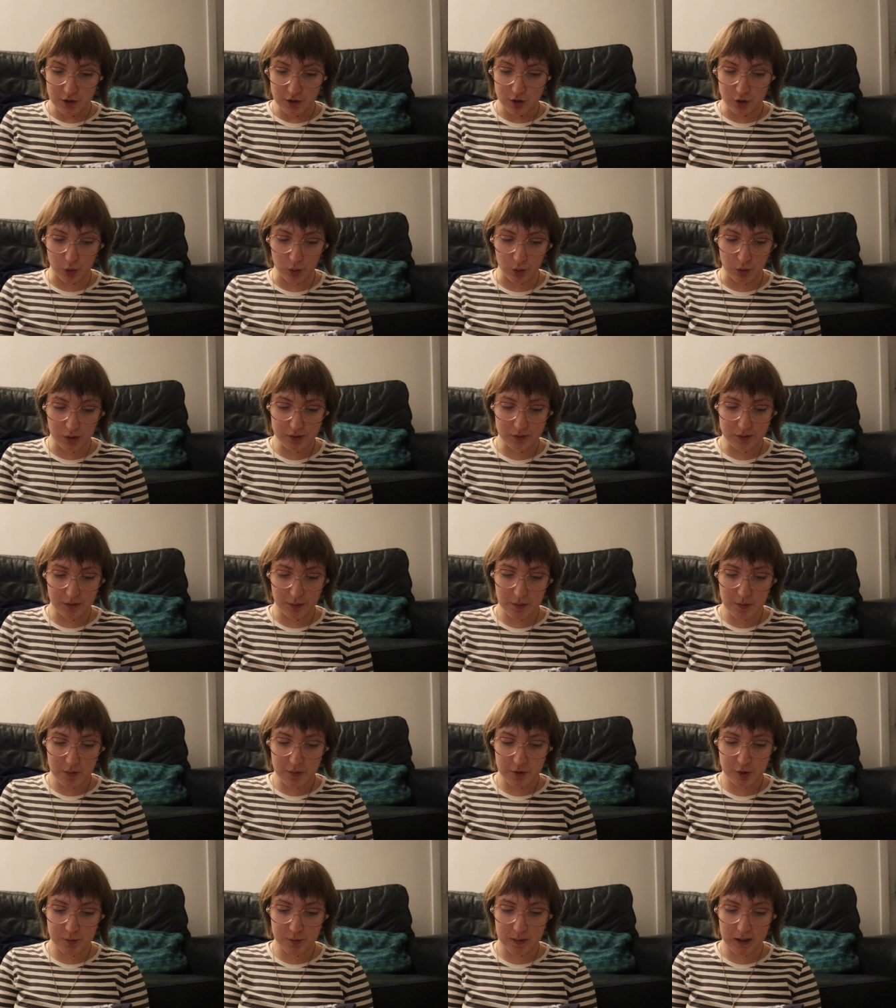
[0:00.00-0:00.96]
Told from
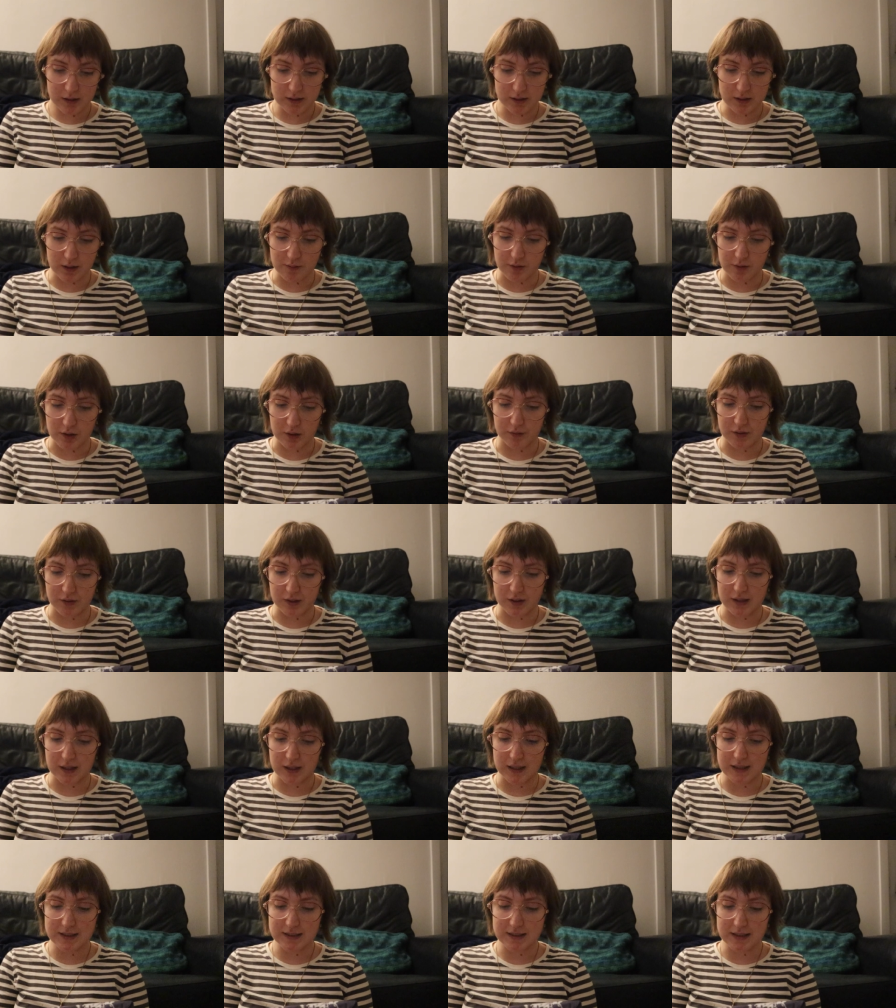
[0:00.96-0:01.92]
the perspective of
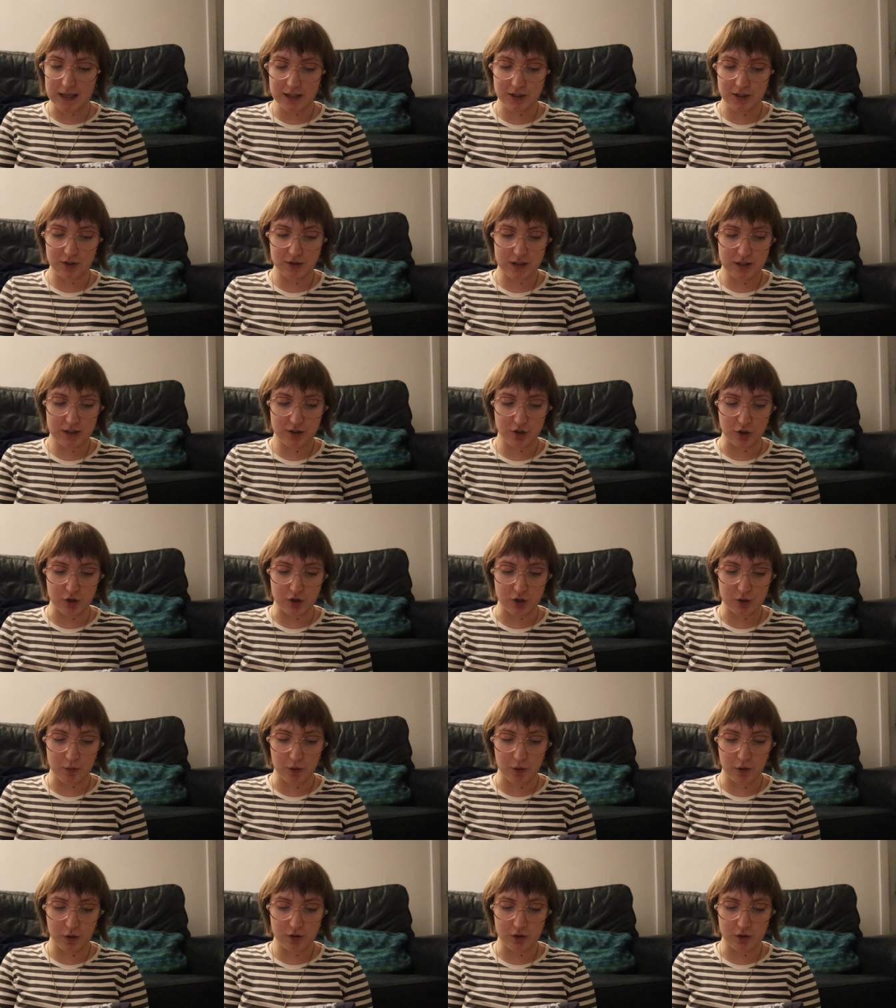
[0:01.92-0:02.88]
an accessory to a
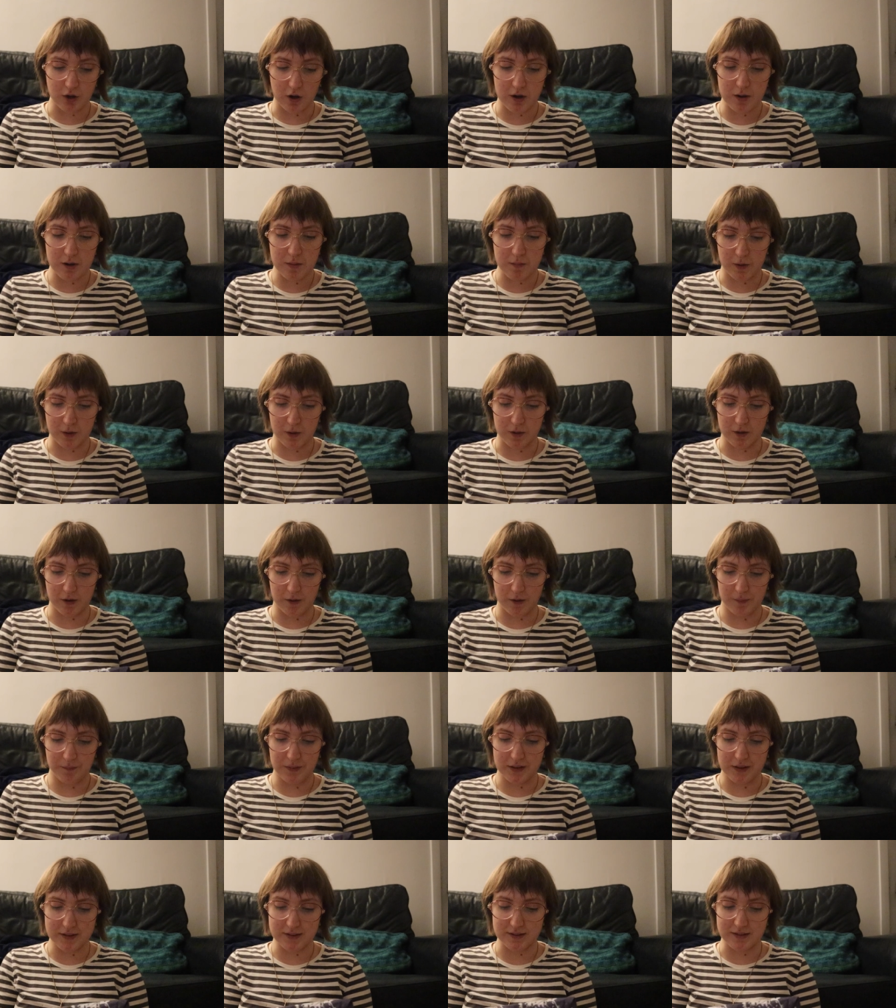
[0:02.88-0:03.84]
small town
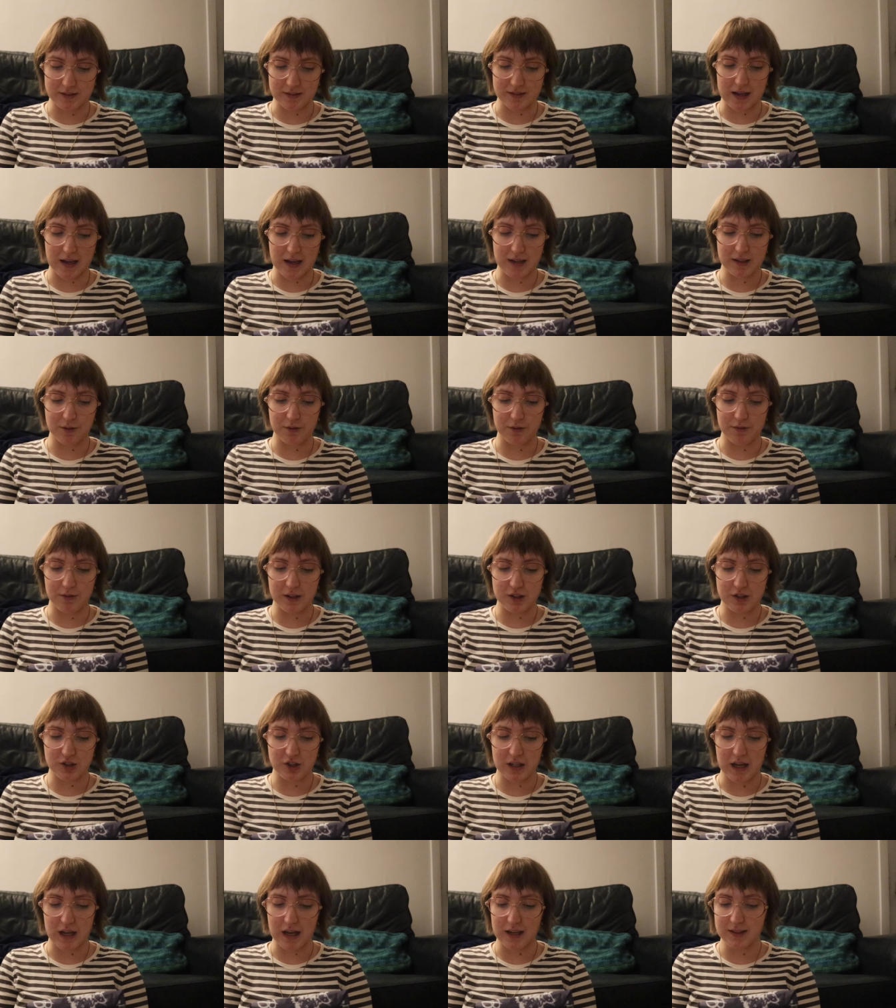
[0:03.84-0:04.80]
murder, this is detective
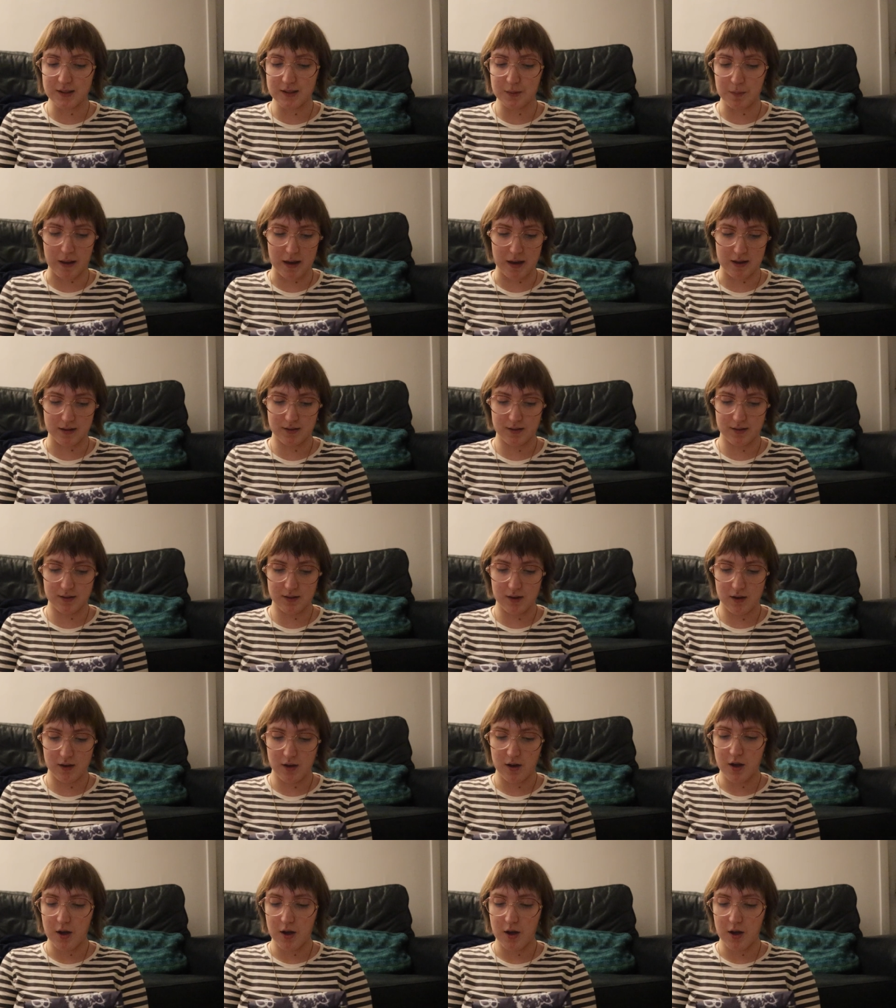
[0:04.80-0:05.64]
fiction at its best.